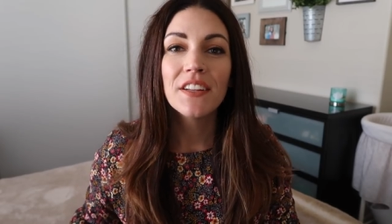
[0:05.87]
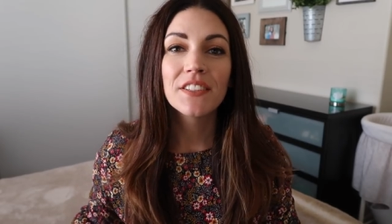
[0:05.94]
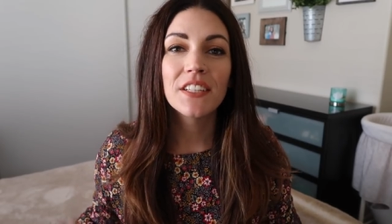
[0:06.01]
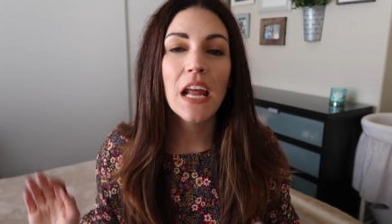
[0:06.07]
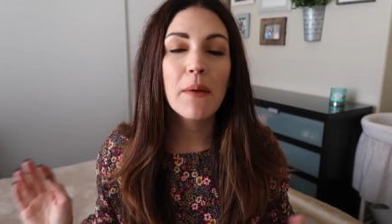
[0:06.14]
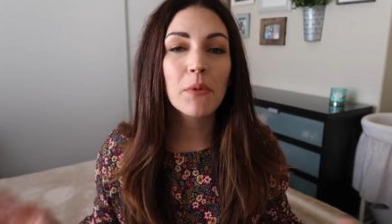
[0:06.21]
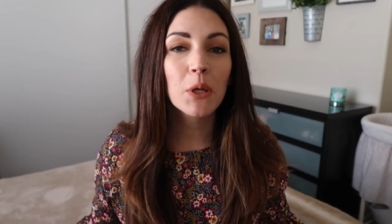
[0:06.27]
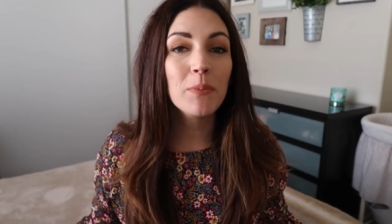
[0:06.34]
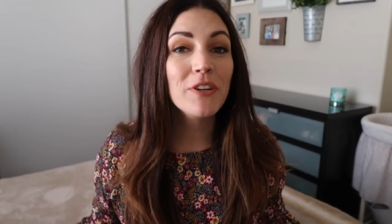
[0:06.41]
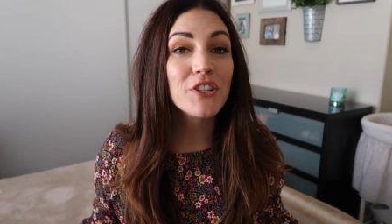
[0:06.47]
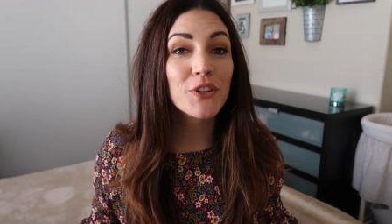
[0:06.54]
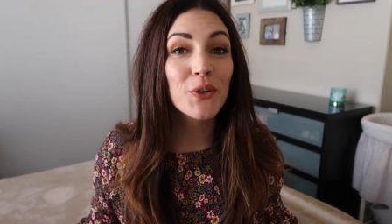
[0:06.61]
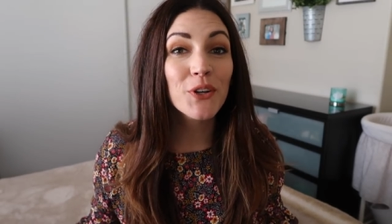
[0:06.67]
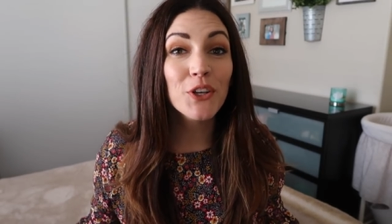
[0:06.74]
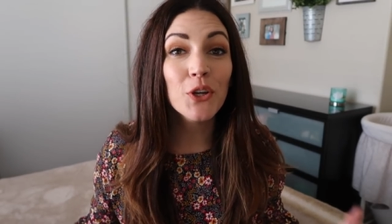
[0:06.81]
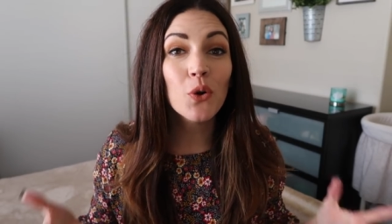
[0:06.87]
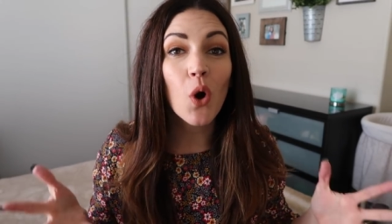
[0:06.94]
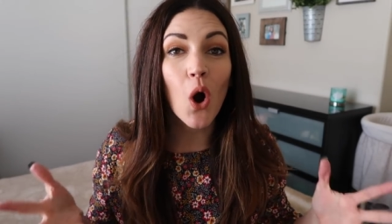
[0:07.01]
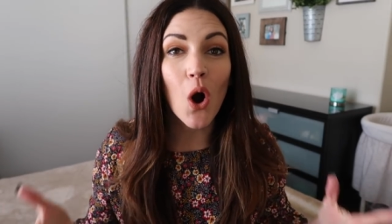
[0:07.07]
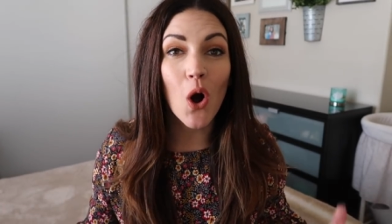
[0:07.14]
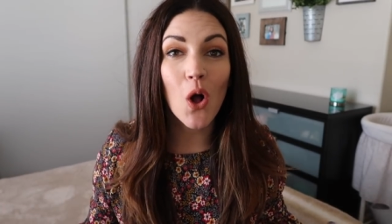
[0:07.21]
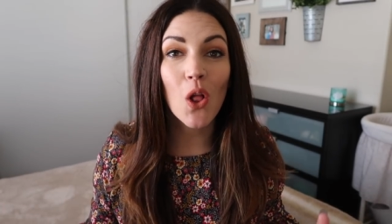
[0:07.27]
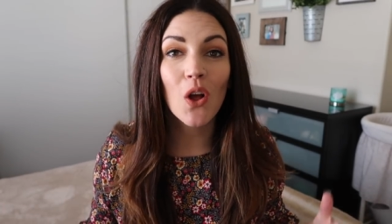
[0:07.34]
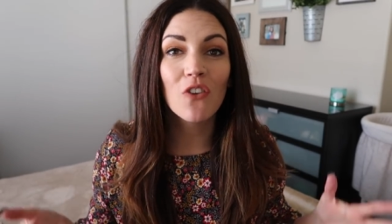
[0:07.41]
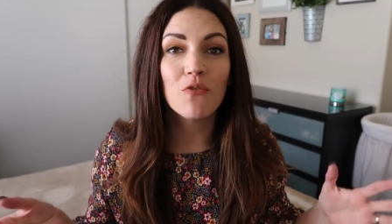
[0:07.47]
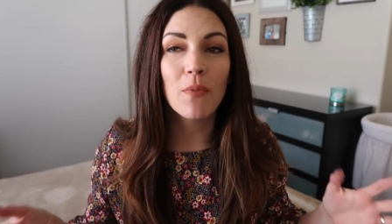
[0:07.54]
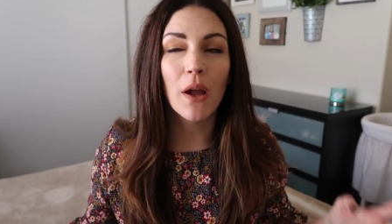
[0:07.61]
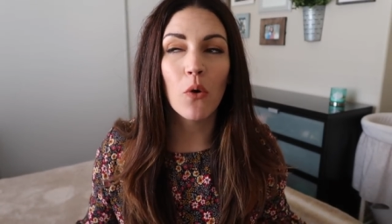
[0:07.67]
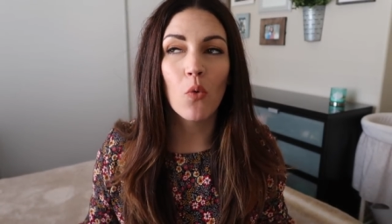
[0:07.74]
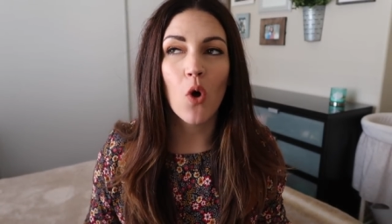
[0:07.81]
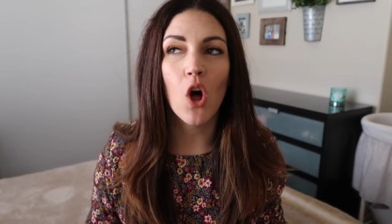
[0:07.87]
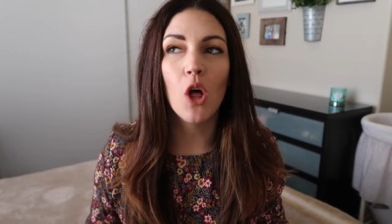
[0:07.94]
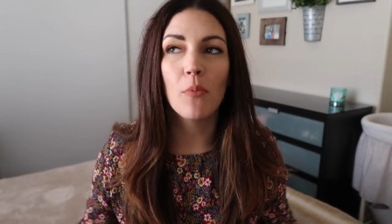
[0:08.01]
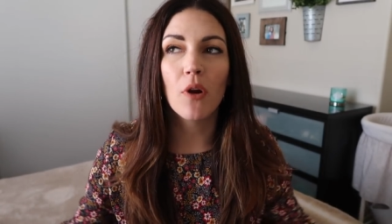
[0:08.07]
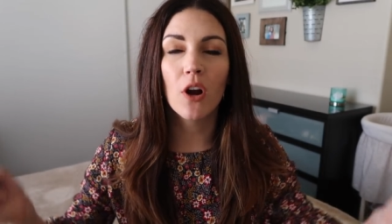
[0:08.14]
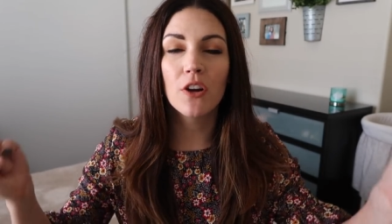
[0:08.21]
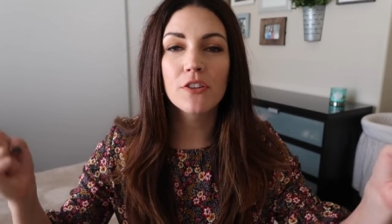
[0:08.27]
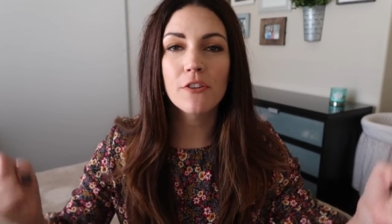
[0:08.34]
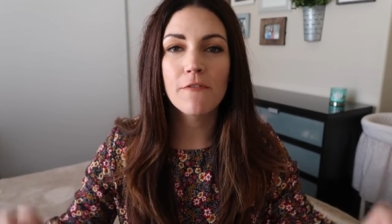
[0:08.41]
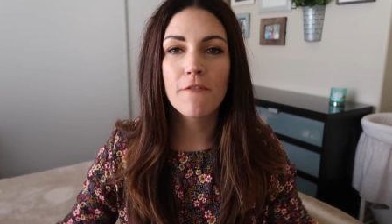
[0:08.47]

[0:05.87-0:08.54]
Today I'm going to be showing you all of my Walmart